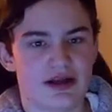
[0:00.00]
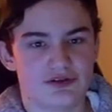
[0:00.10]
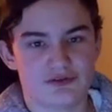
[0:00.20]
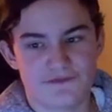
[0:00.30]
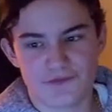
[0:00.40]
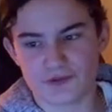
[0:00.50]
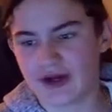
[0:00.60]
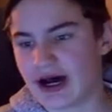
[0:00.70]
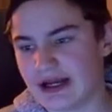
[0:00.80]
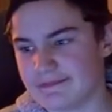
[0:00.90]
Not do
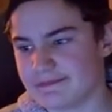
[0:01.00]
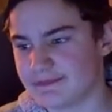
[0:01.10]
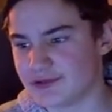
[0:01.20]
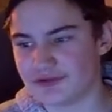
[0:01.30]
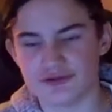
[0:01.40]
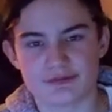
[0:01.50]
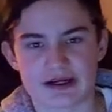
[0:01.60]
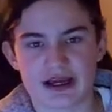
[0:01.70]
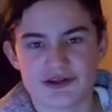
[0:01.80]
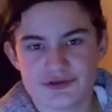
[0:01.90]
full-time YouTube
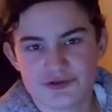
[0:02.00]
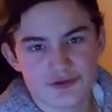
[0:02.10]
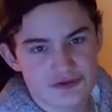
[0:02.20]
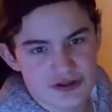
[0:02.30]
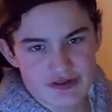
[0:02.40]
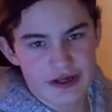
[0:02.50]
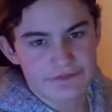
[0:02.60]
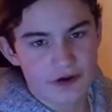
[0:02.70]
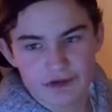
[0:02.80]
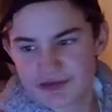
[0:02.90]
like I used to, just
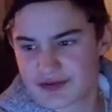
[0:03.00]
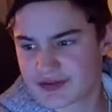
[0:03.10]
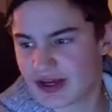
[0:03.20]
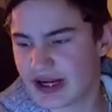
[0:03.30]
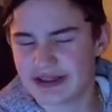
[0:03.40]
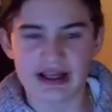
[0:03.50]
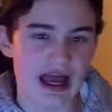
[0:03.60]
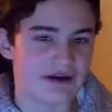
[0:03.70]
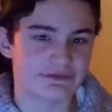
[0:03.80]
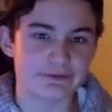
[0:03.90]
kind of off to the side
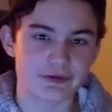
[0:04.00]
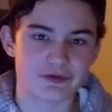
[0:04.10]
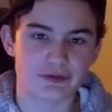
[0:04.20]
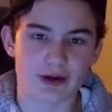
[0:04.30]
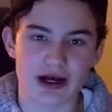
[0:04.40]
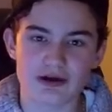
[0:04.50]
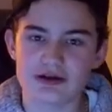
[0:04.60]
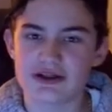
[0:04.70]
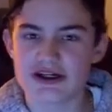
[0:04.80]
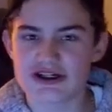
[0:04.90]
every once in a
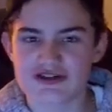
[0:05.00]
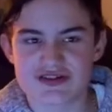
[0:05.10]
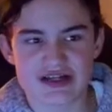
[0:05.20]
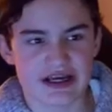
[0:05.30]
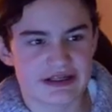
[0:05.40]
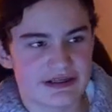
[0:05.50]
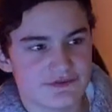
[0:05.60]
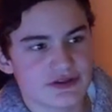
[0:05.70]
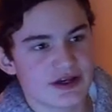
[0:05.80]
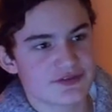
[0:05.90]
while, just to kind of
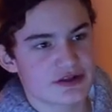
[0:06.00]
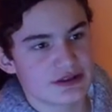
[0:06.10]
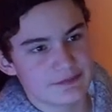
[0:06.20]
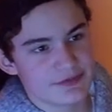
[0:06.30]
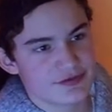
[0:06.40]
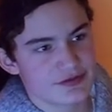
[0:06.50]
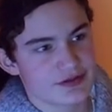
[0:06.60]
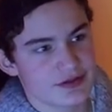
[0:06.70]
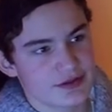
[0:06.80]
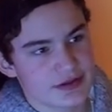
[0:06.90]
give you guys a glimpse.
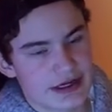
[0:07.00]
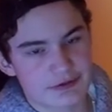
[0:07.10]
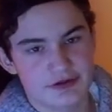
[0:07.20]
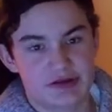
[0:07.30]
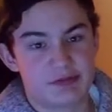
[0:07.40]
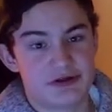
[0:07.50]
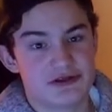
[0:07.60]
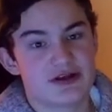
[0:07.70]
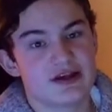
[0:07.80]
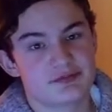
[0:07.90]
I don't want to
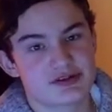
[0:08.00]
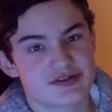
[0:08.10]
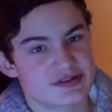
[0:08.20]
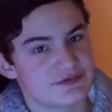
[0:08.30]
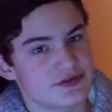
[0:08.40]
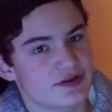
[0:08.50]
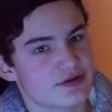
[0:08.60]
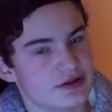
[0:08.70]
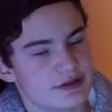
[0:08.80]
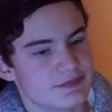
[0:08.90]
spoil you guys, but just to give you
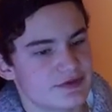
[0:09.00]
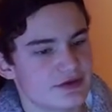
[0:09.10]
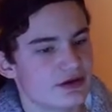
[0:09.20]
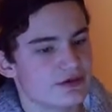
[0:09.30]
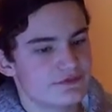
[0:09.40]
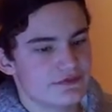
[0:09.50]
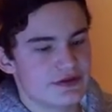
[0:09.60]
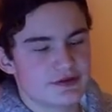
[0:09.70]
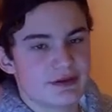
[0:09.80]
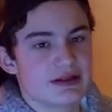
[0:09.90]
guys a glimpse of
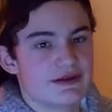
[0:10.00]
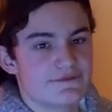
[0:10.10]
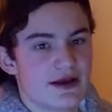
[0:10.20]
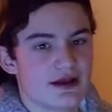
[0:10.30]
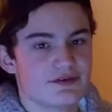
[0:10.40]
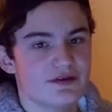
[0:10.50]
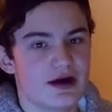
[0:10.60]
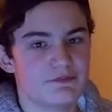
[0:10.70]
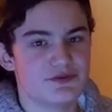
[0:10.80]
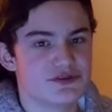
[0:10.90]
into my life as
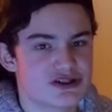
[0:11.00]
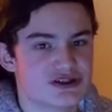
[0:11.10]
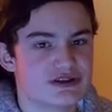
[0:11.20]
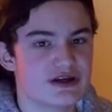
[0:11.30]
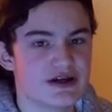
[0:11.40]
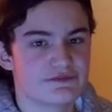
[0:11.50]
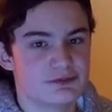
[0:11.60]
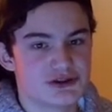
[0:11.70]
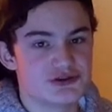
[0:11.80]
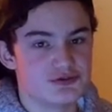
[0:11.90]
not a musician,
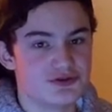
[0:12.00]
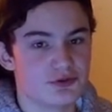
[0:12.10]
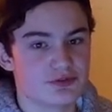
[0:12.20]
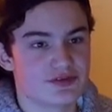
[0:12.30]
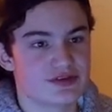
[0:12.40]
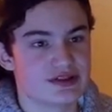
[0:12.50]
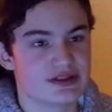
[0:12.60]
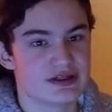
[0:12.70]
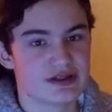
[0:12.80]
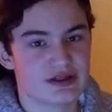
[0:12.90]
from what you don't
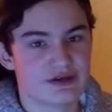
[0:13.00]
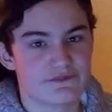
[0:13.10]
see